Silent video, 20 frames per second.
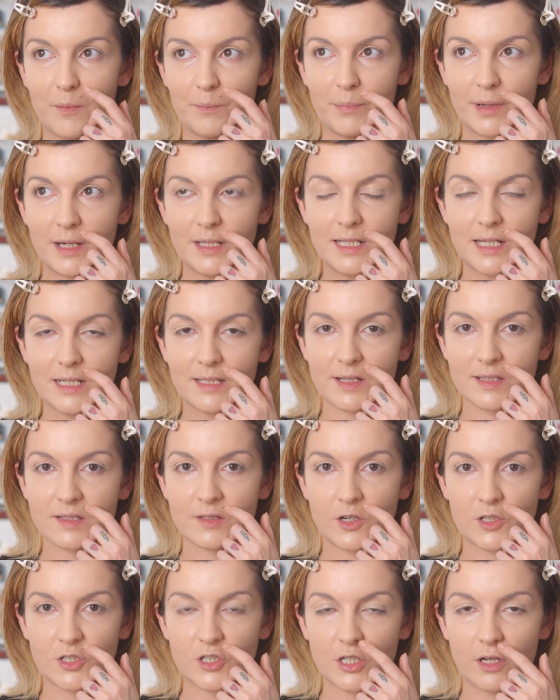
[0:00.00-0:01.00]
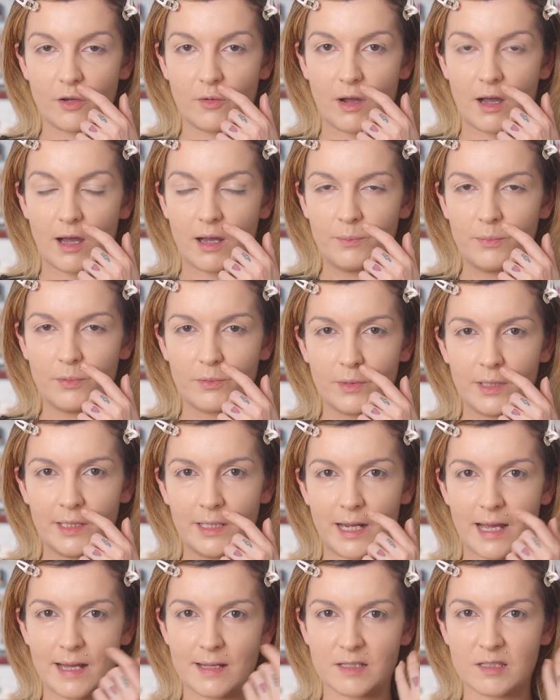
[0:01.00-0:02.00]
but it does not show up
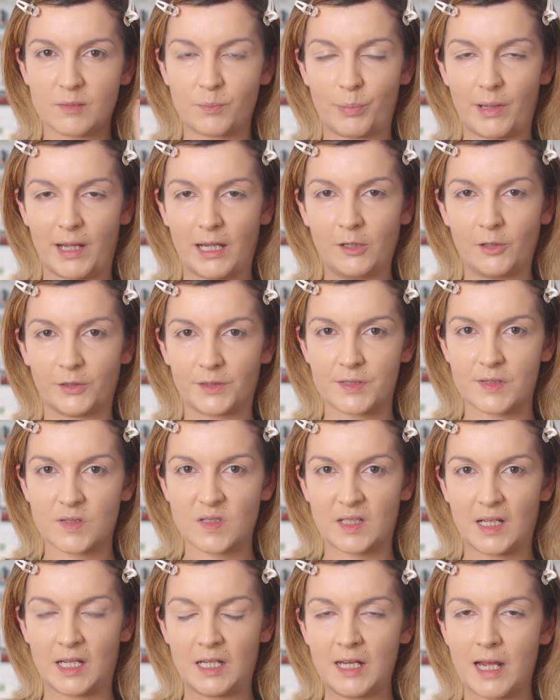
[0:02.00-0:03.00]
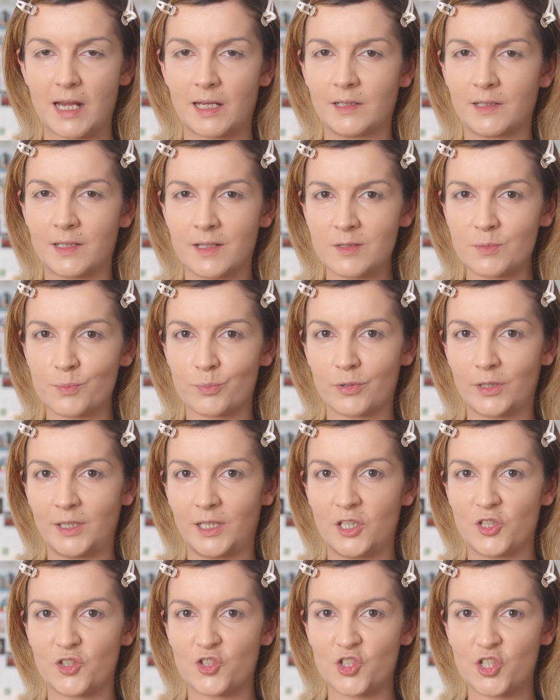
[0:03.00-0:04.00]
really as pink on the skin, and it is
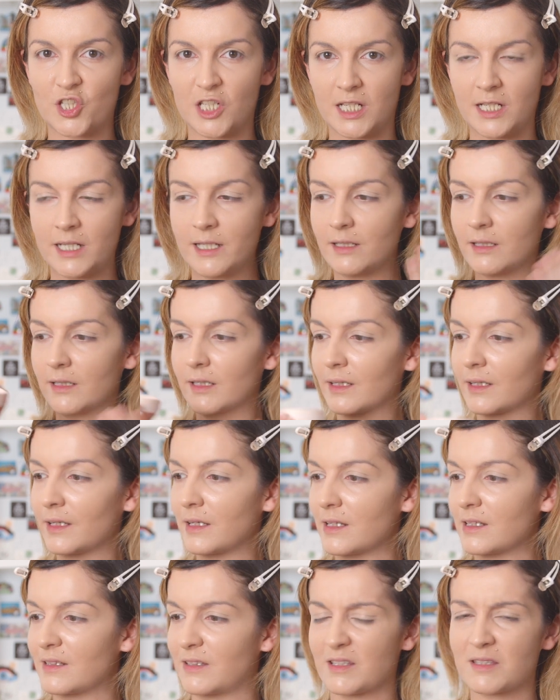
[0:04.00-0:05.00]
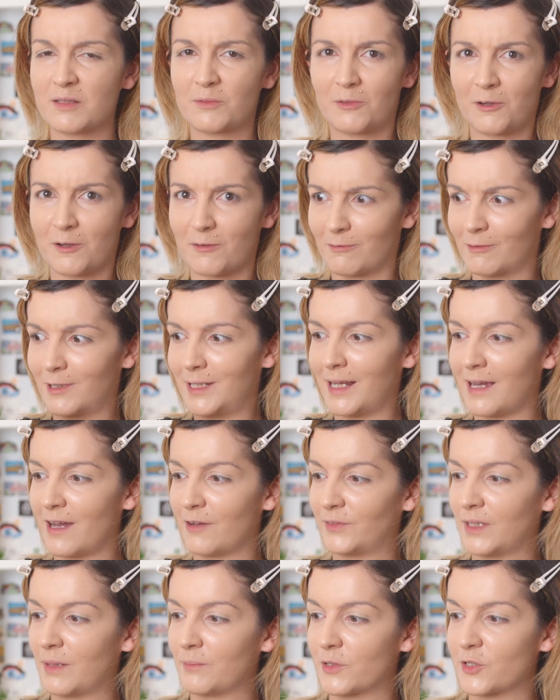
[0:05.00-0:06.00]
pretty sheer. Doesn't not really
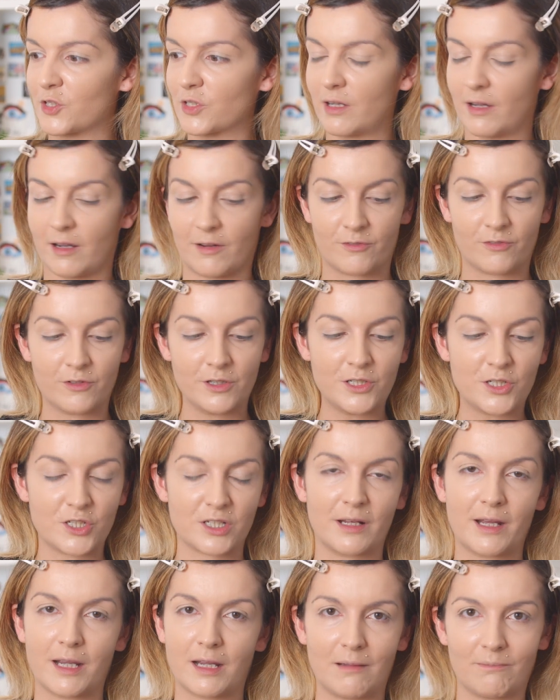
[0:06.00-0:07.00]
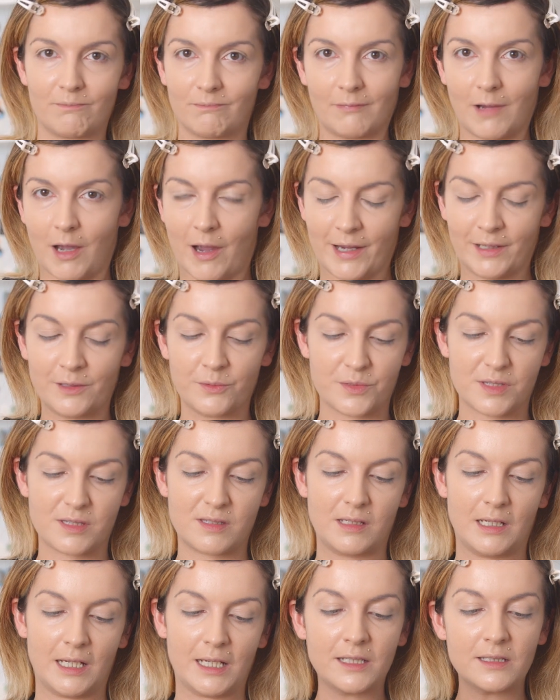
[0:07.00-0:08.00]
have that much coverage, like I don't
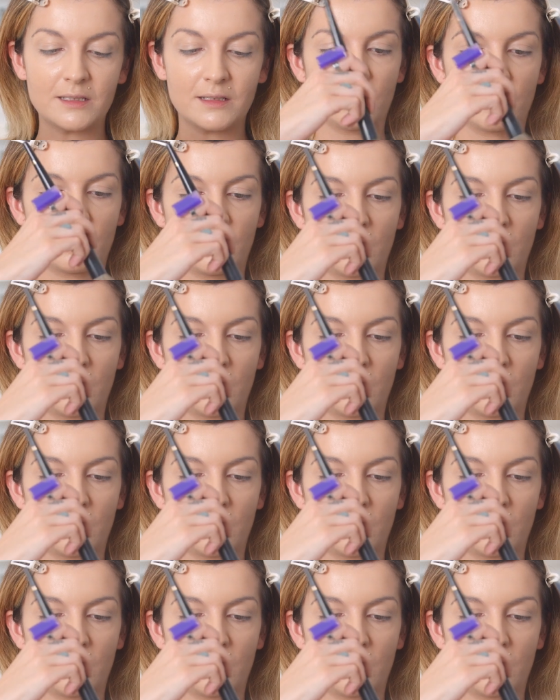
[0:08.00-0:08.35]
see it.